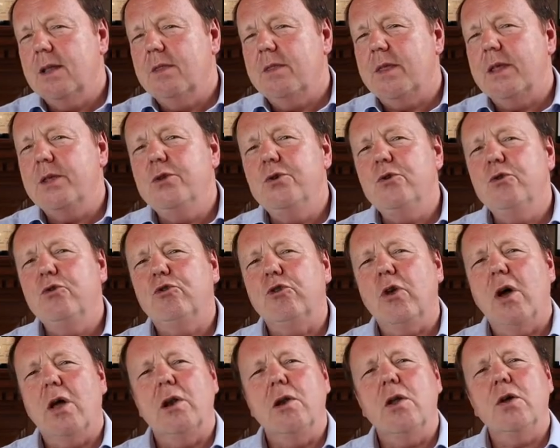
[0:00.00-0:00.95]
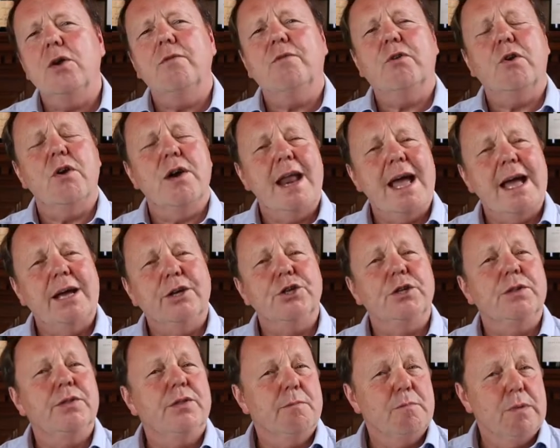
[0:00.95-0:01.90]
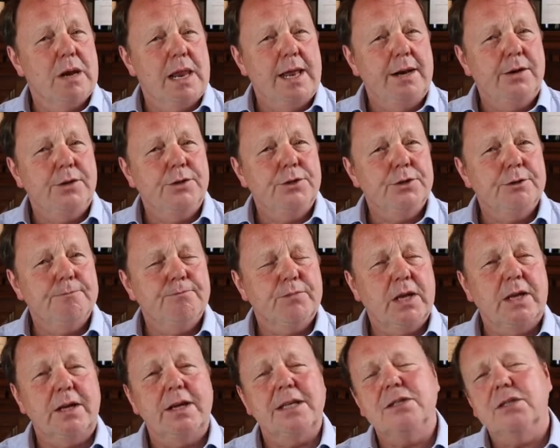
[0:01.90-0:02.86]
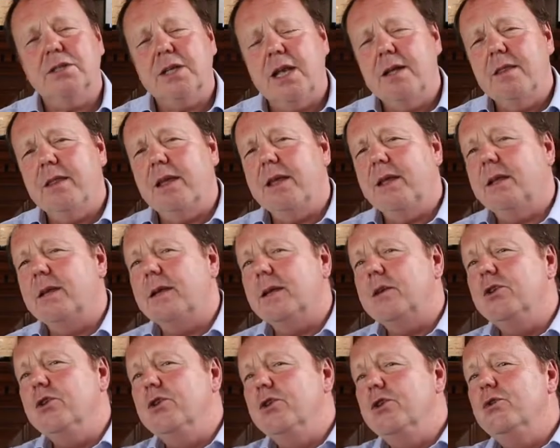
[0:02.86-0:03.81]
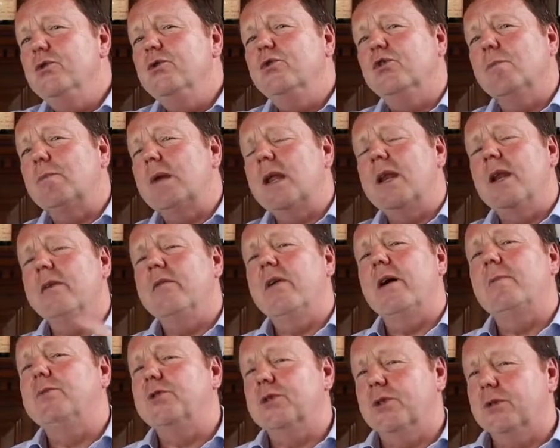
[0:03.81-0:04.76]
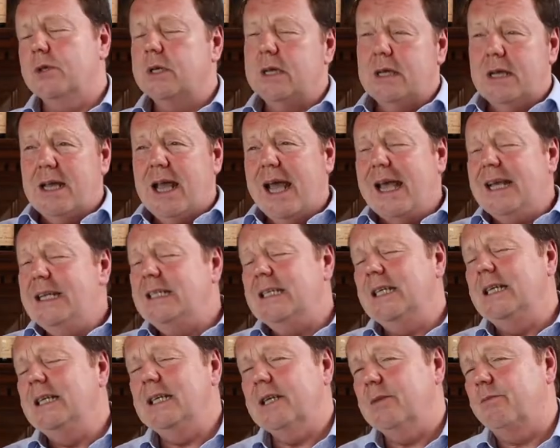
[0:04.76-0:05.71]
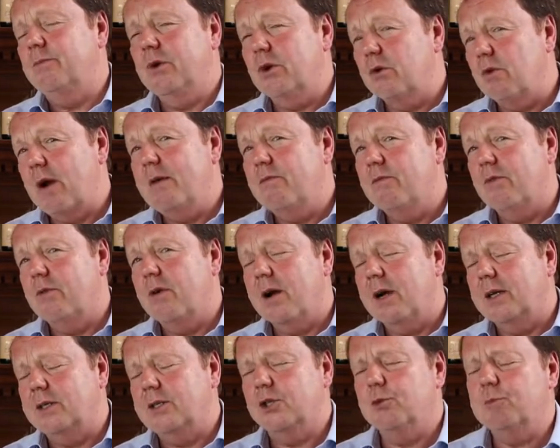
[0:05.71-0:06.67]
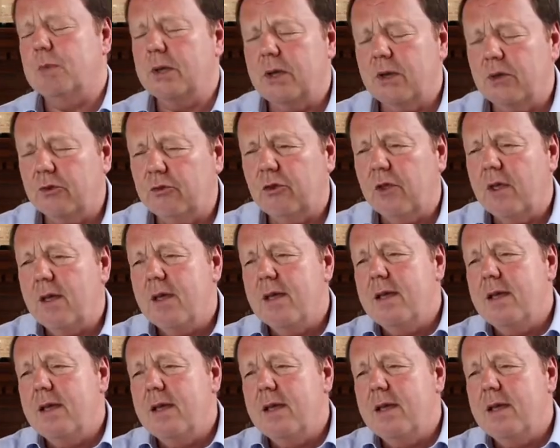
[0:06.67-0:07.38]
They use a lot of Grenache in the blend, and I say they can use a blend of up to 18 different grape varieties because